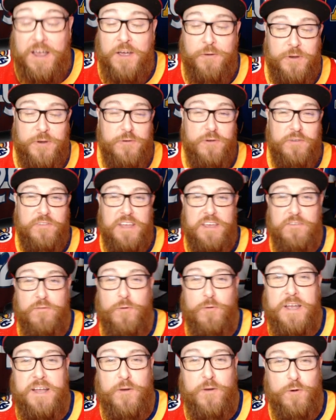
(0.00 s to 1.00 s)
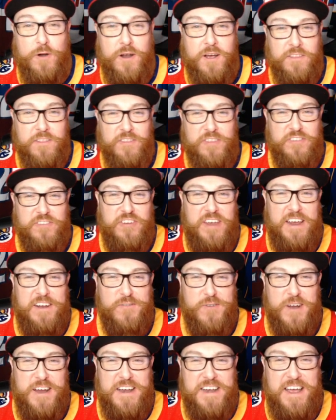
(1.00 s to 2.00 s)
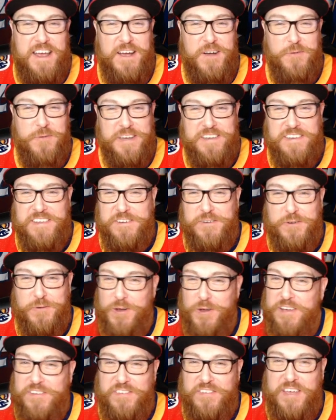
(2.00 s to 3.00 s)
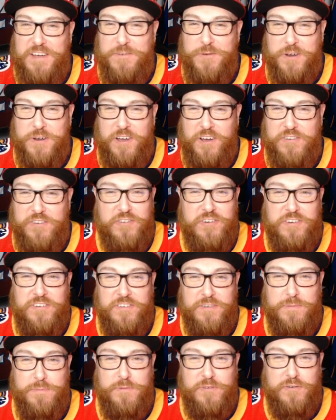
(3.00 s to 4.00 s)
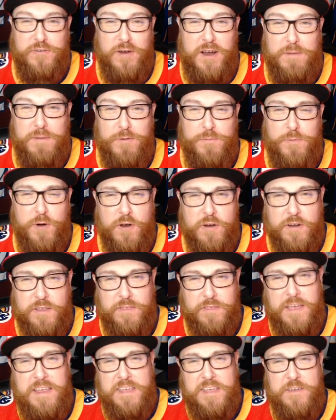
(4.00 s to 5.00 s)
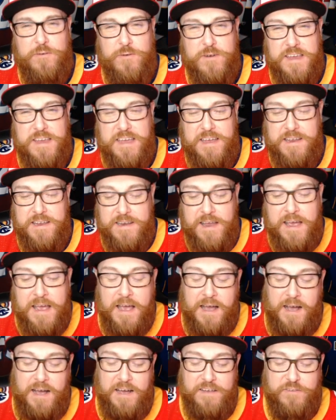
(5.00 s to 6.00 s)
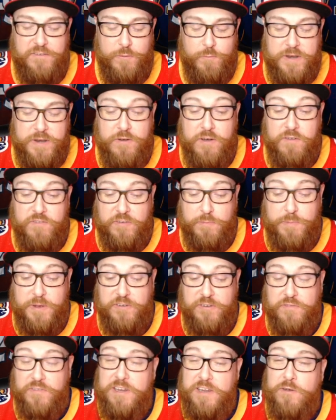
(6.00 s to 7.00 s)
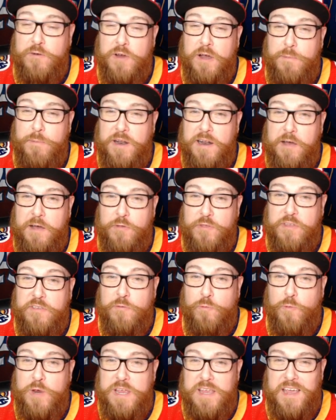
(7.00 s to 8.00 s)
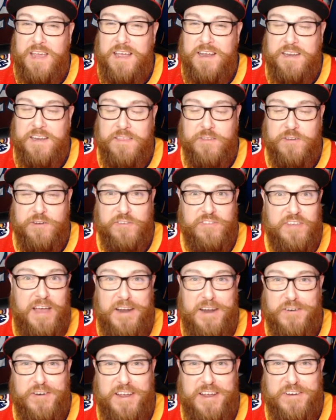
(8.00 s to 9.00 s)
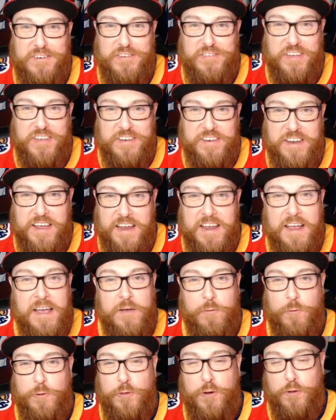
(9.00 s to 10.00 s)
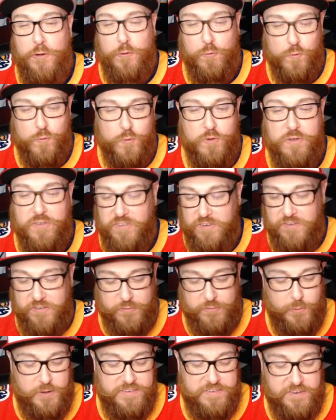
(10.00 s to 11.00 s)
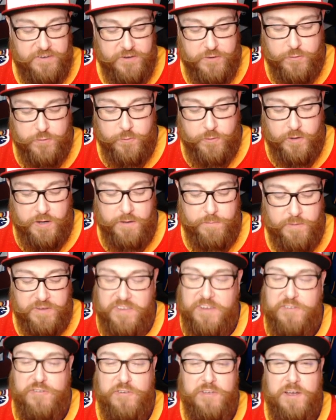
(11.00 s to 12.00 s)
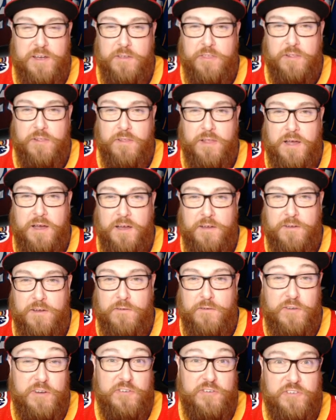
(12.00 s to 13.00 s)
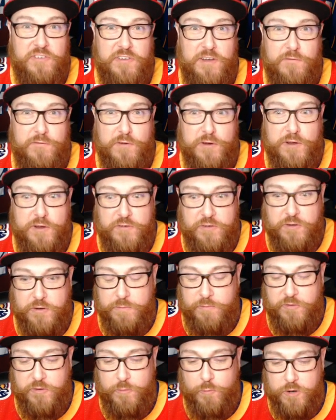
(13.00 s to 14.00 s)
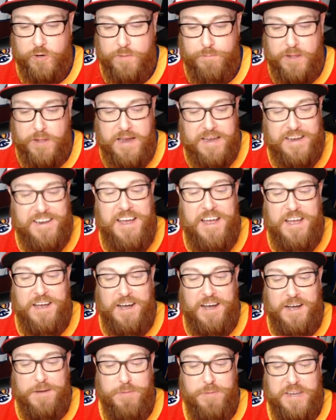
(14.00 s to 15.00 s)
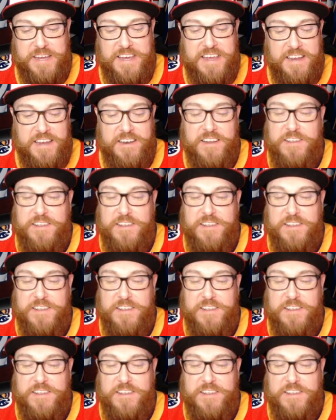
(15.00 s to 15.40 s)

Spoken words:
We do have a giveaway going on at the channel right now. We did cross that 100 subscriber mark. Thank you again. So we do have a special video coming out this weekend, either Saturday or Sunday, with all the rules and just what to do, essentially all the official stuff for YouTube, so we're compliant. But again,